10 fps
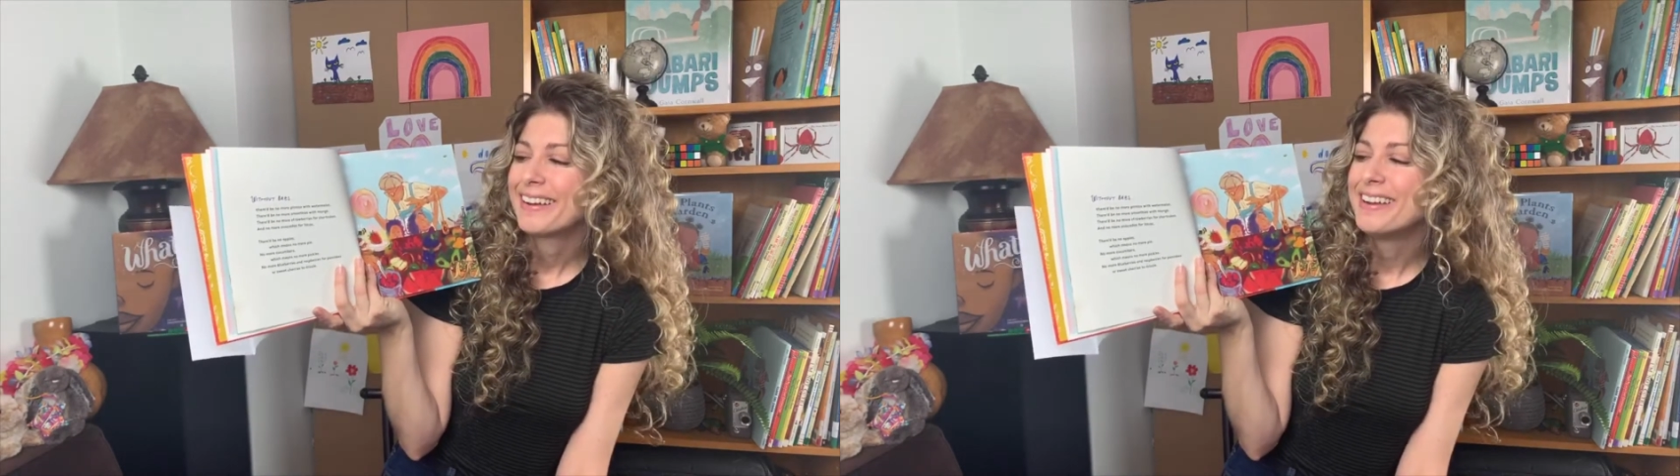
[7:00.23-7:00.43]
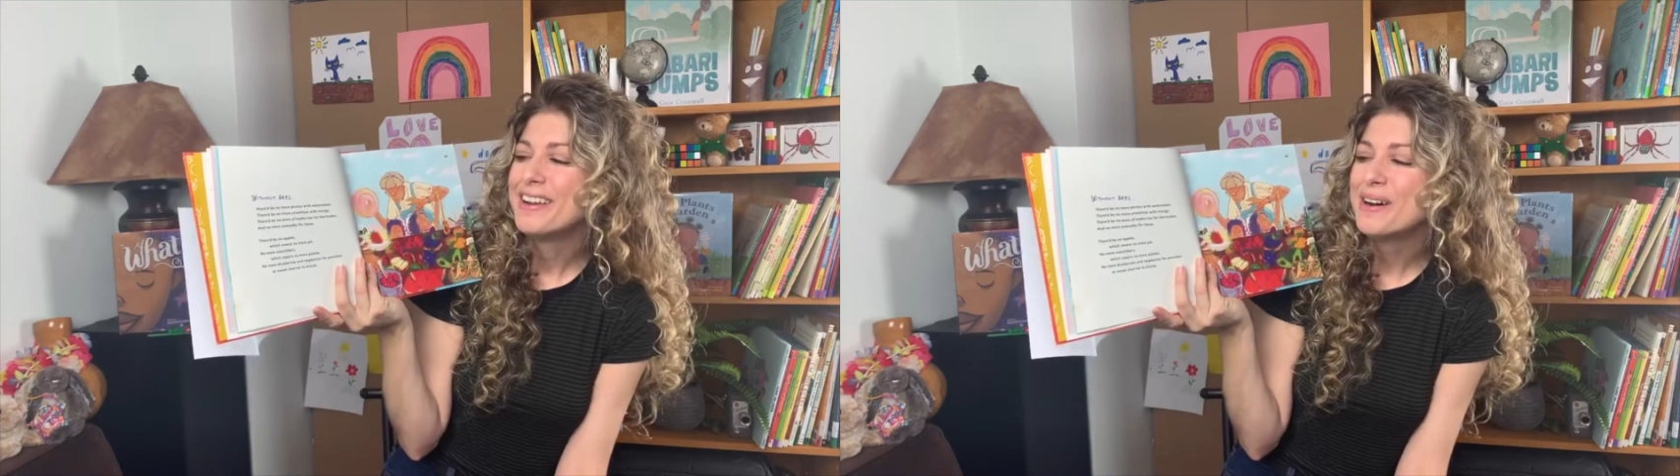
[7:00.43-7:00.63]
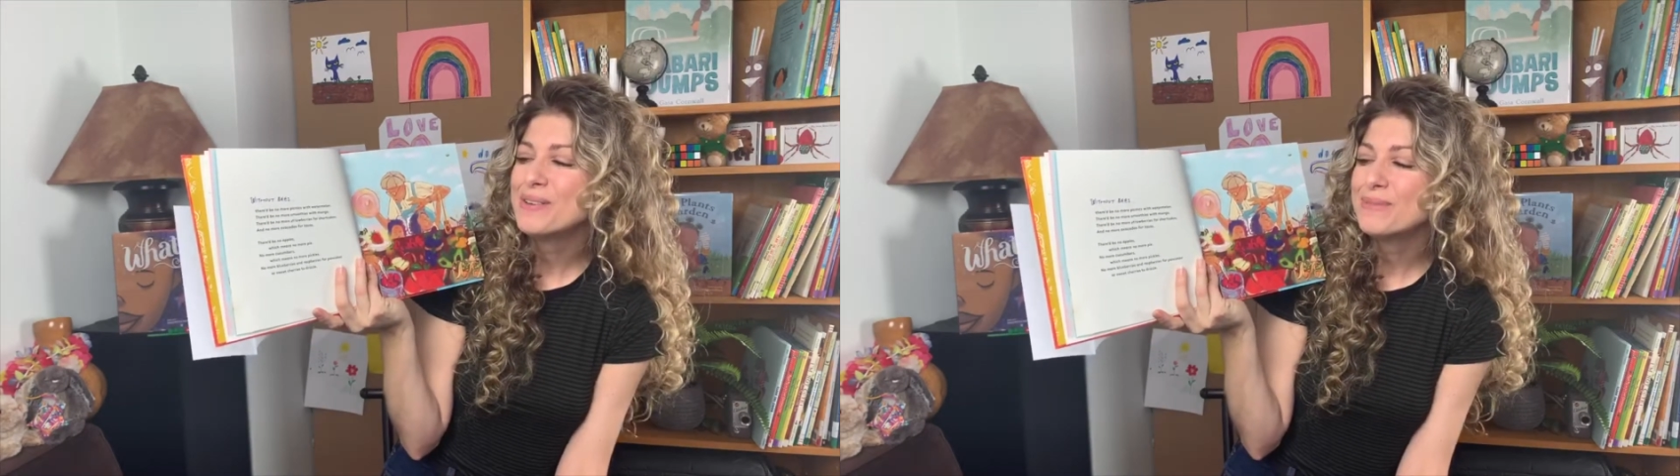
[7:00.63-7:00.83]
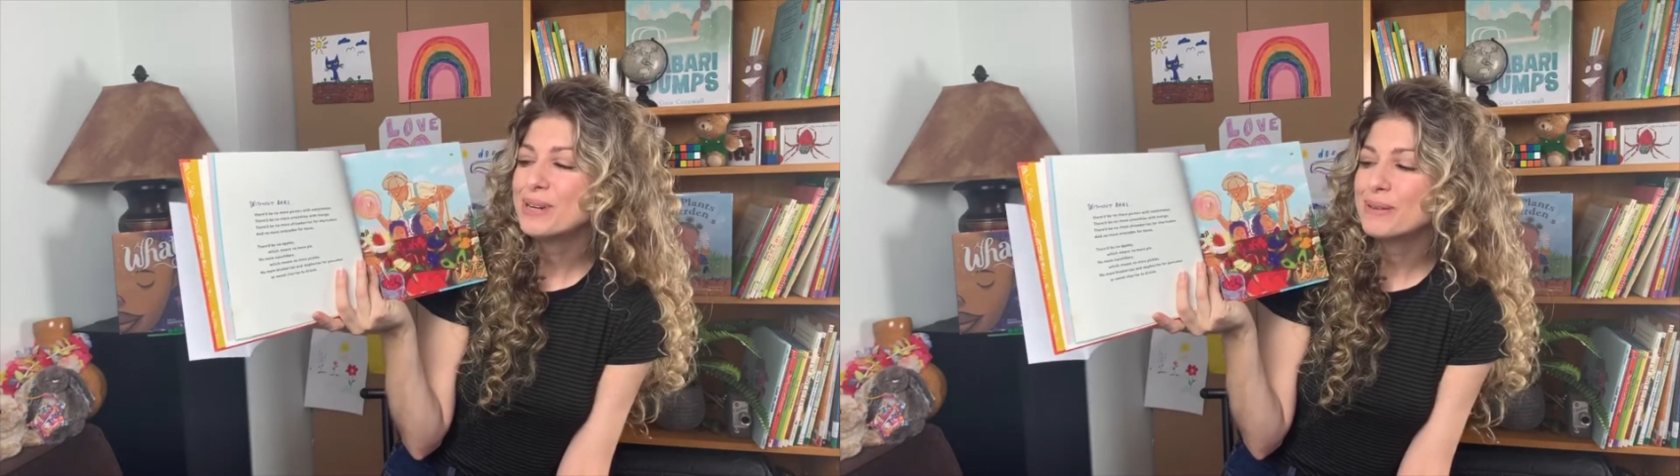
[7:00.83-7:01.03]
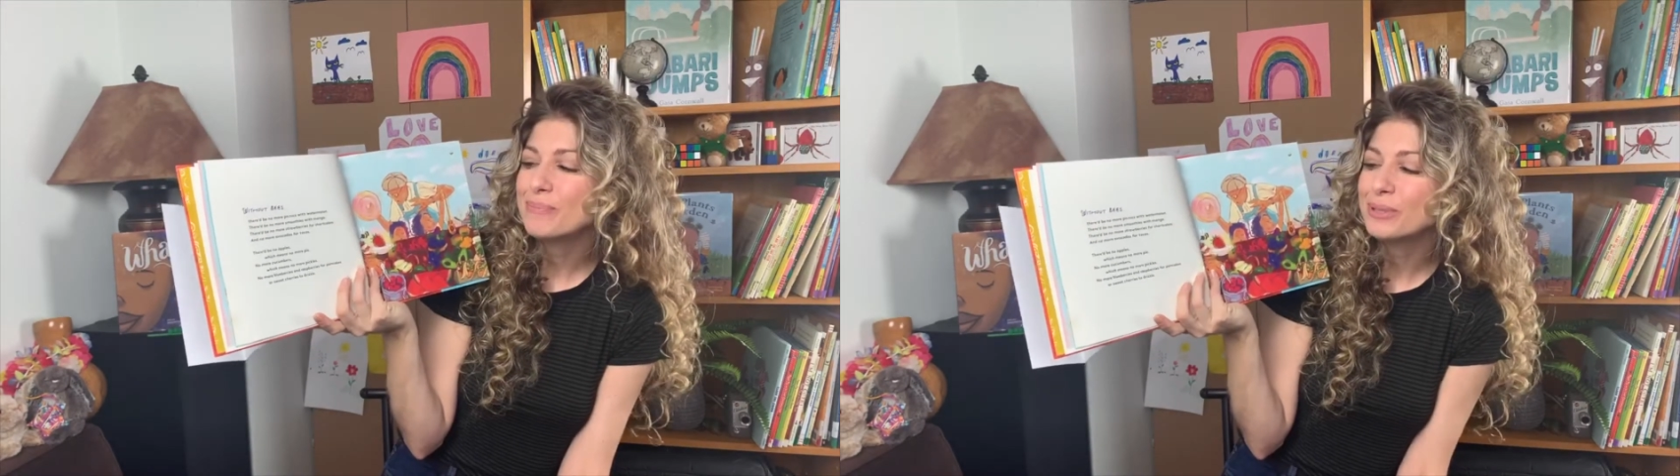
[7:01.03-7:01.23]
No
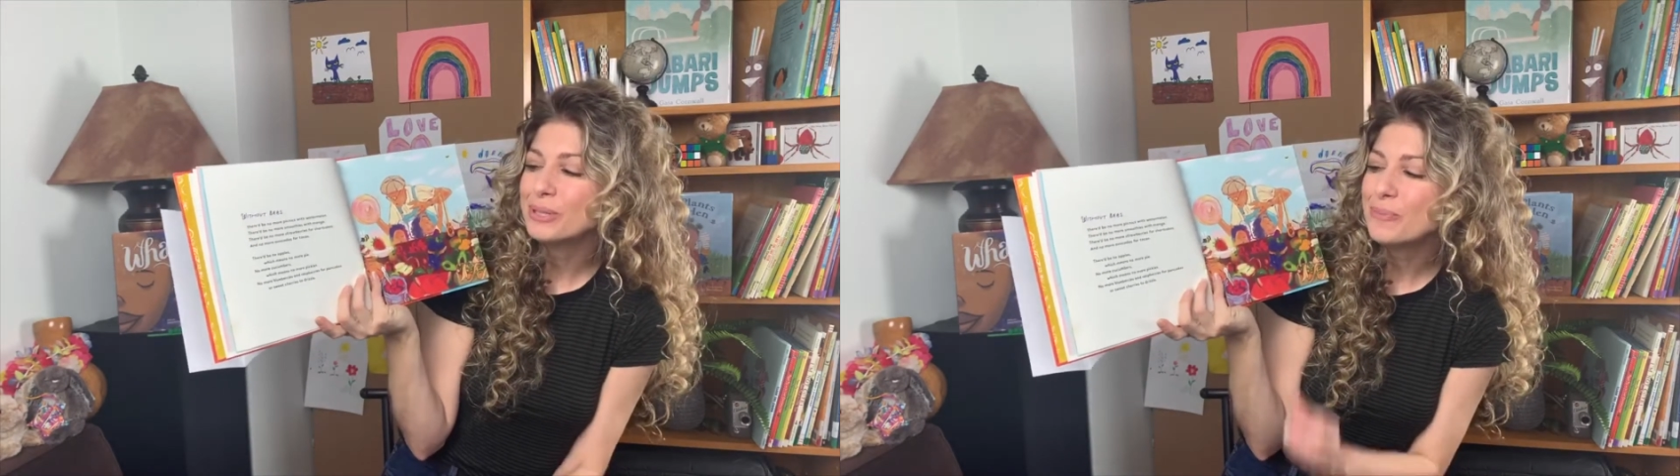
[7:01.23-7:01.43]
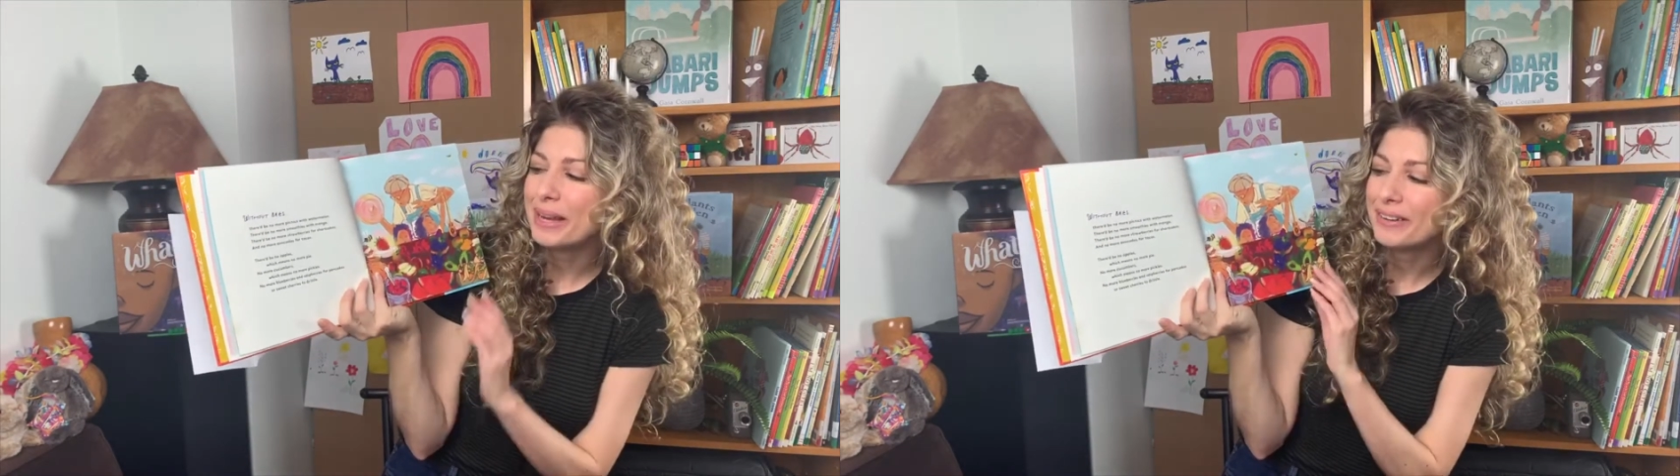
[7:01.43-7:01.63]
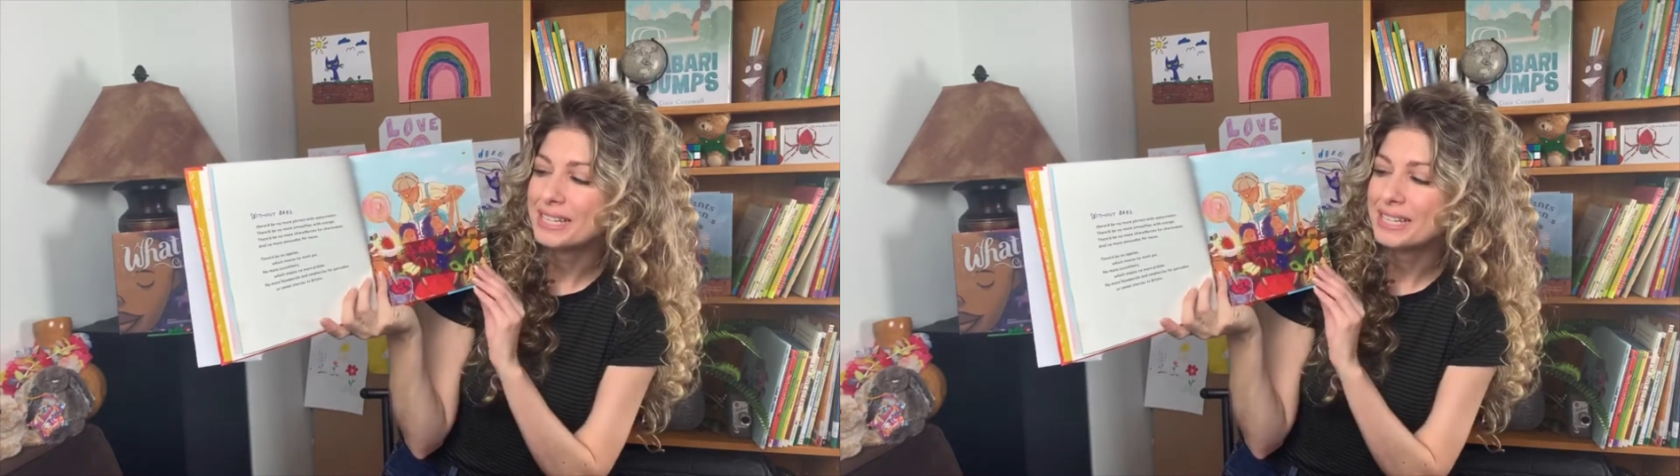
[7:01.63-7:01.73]
more blueberries